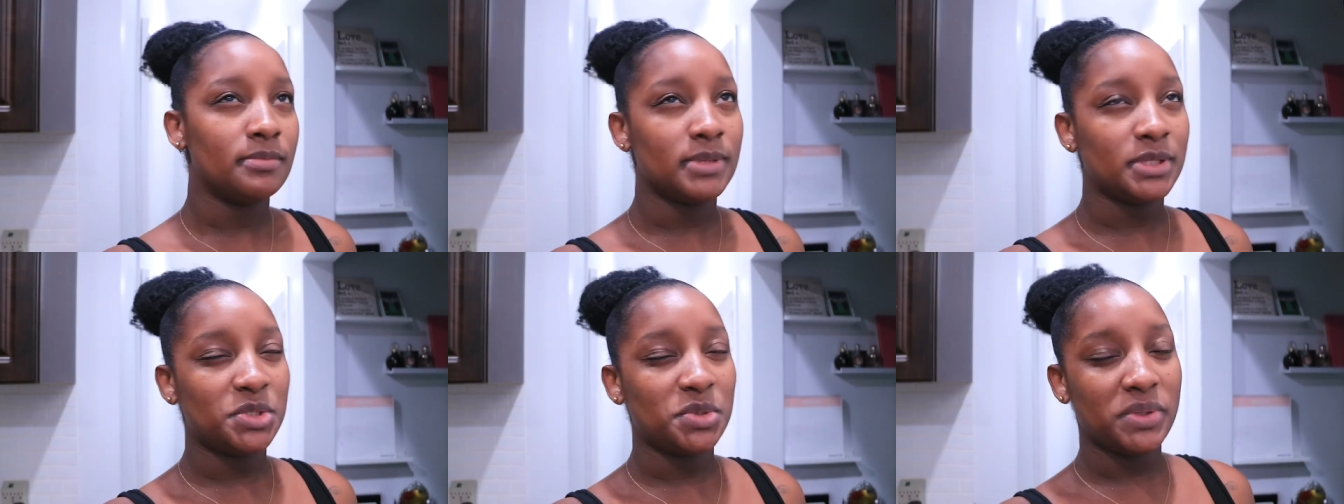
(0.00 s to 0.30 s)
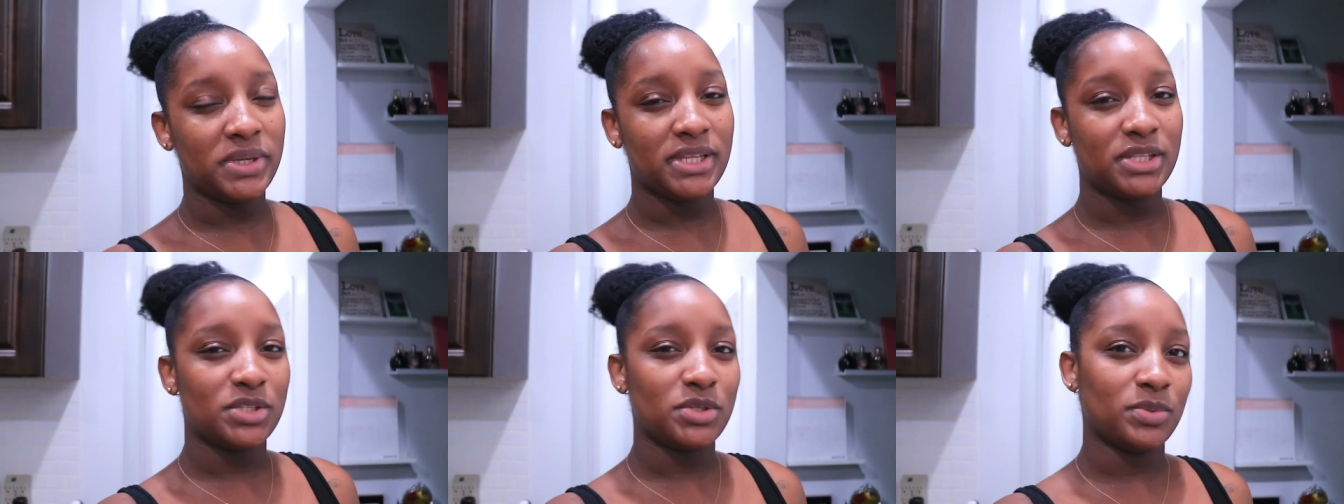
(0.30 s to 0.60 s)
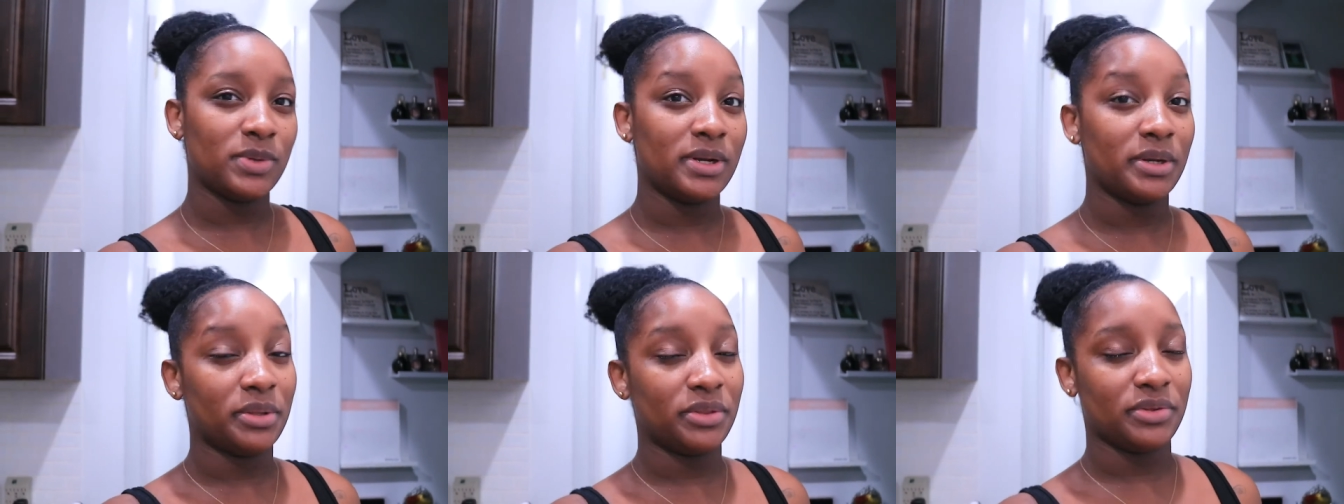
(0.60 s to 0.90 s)
between
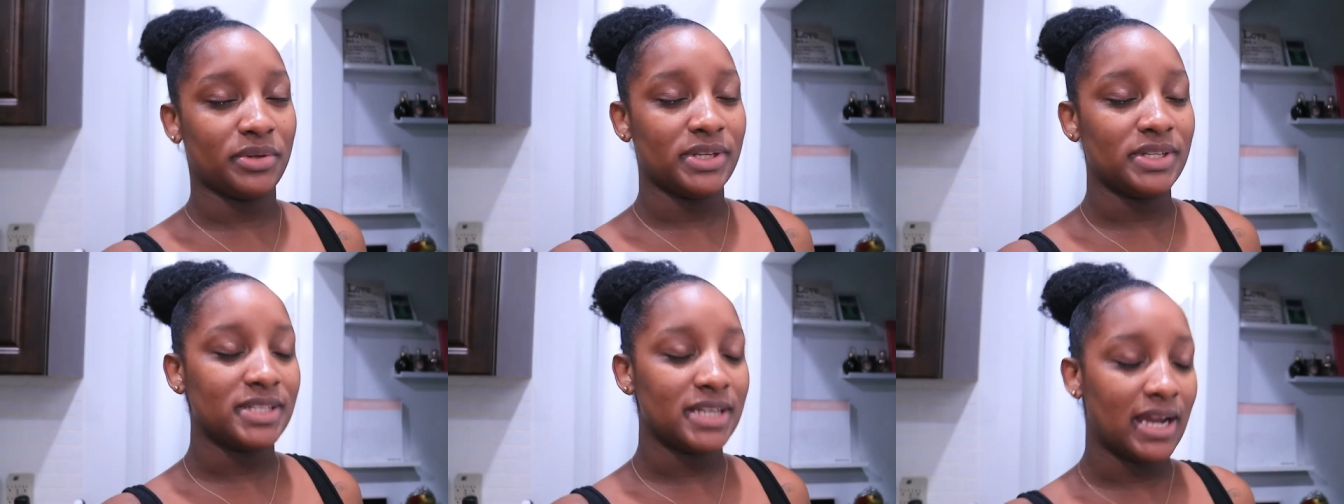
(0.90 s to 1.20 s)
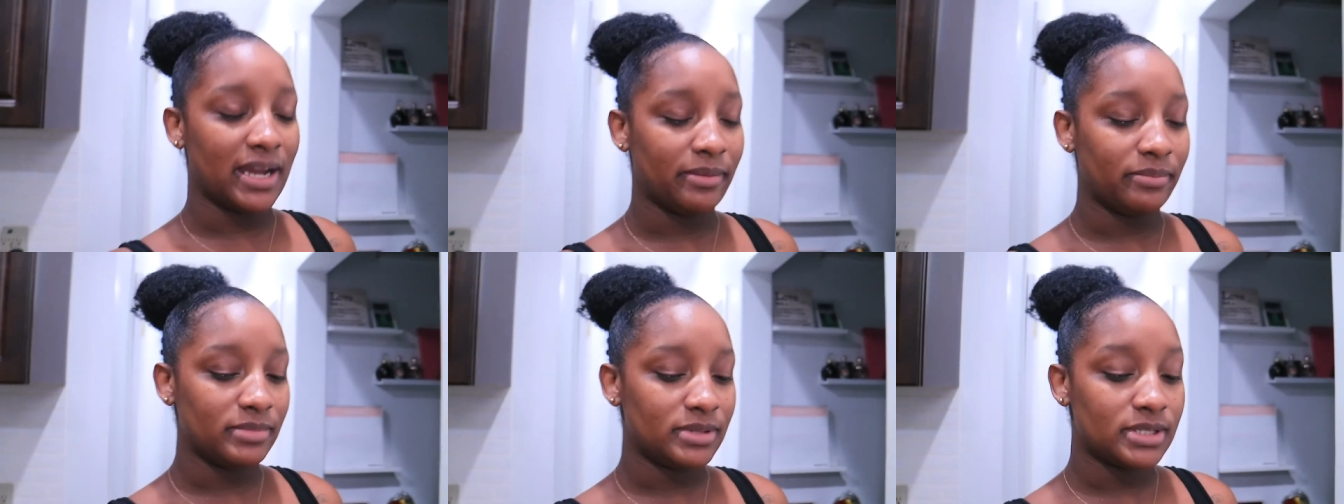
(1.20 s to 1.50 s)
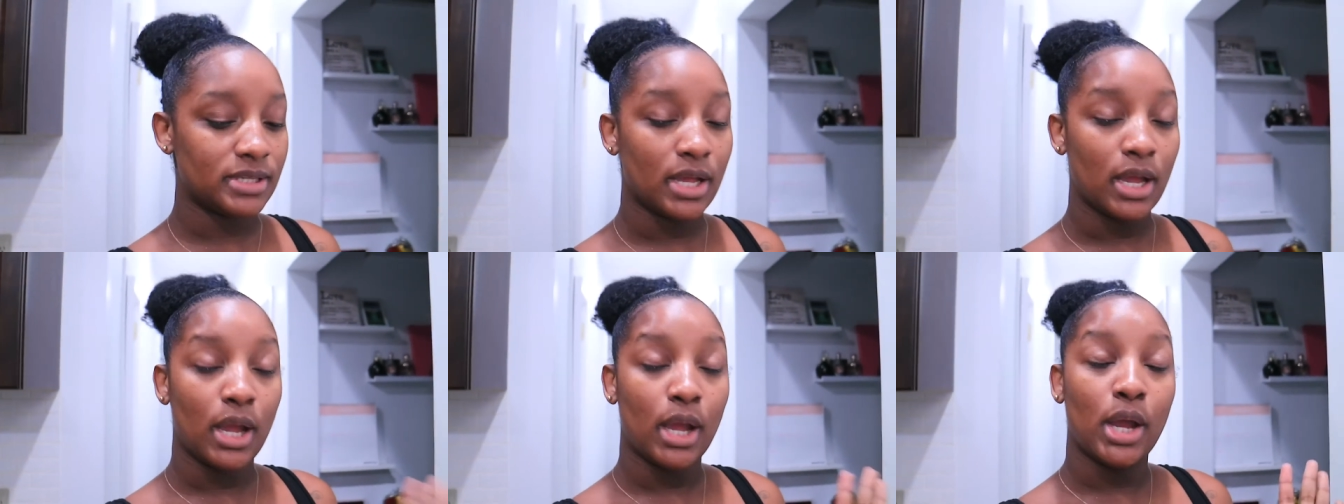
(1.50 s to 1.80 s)
two and three
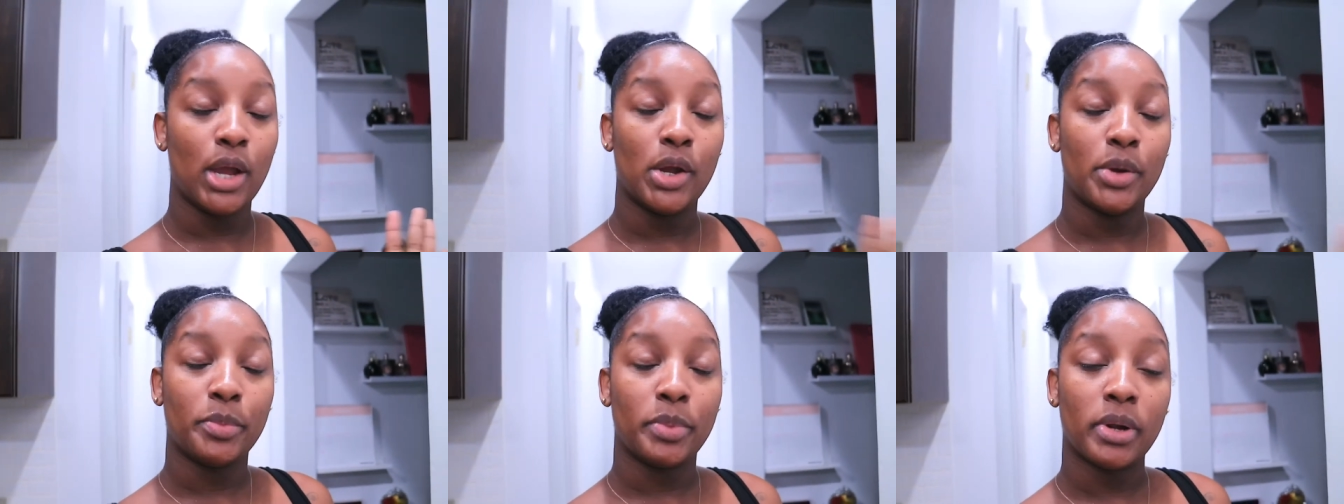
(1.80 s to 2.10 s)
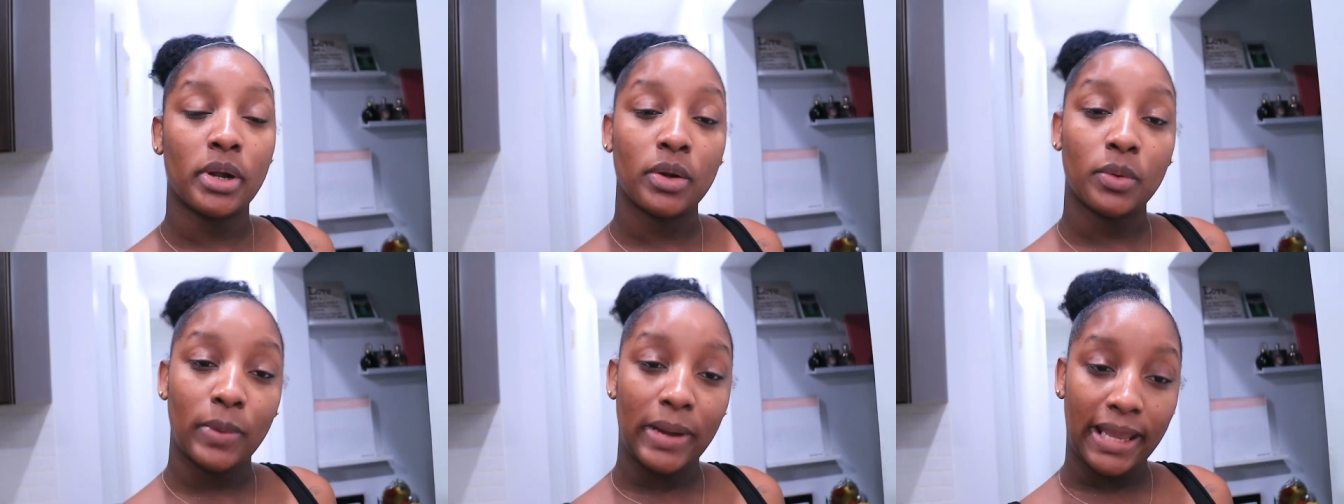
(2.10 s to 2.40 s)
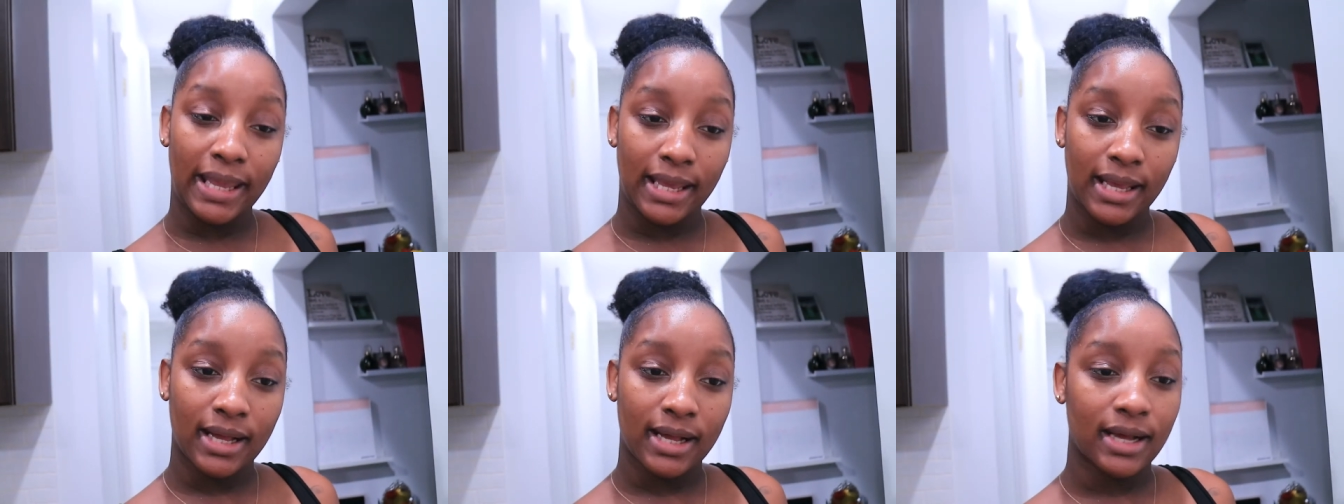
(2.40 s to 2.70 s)
times per
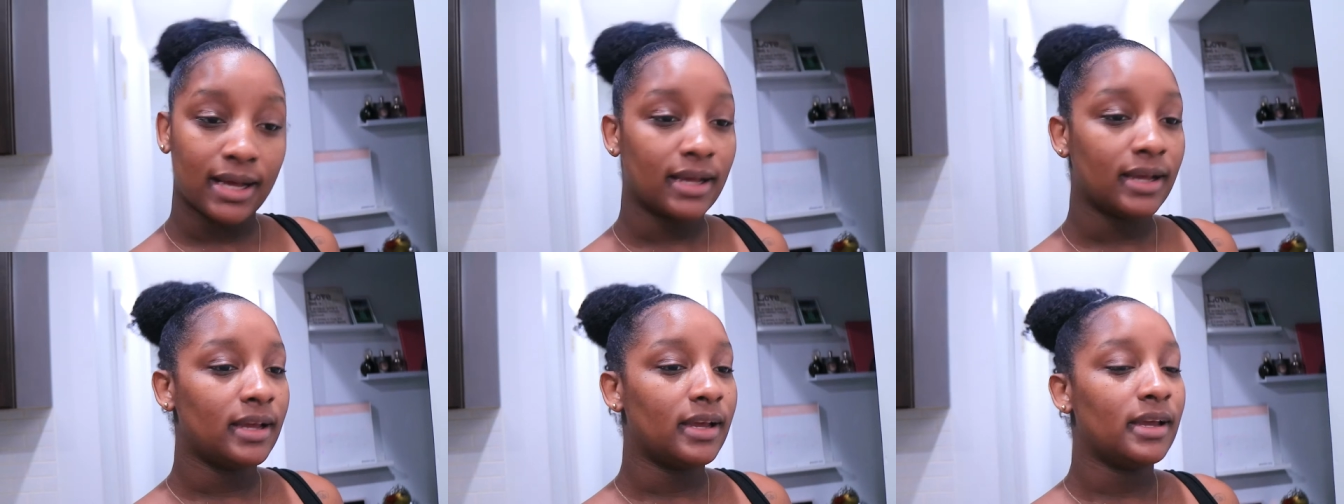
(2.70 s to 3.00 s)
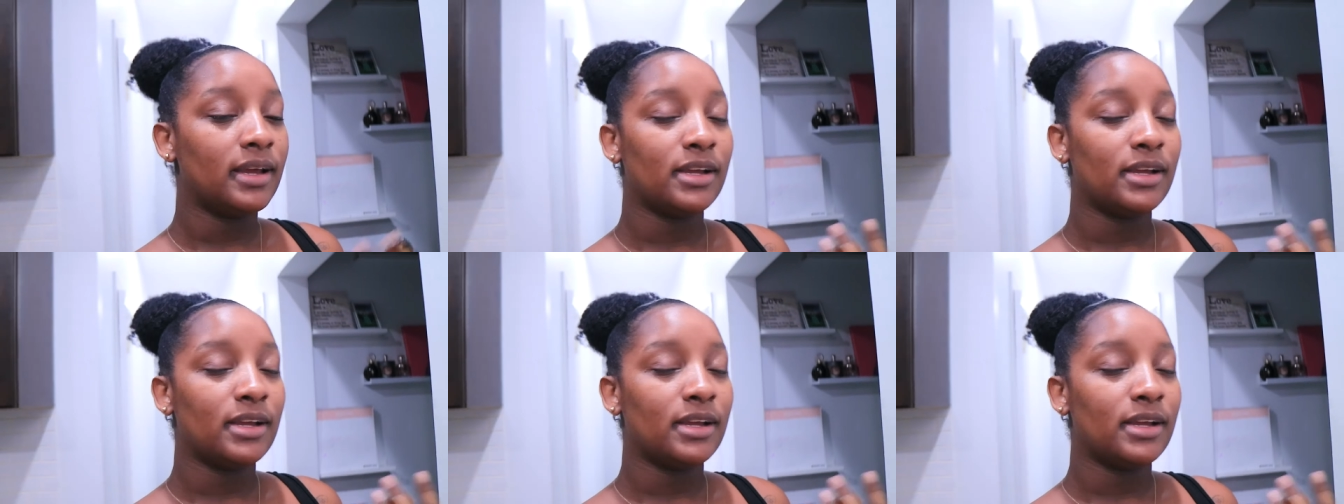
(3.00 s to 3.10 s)
week.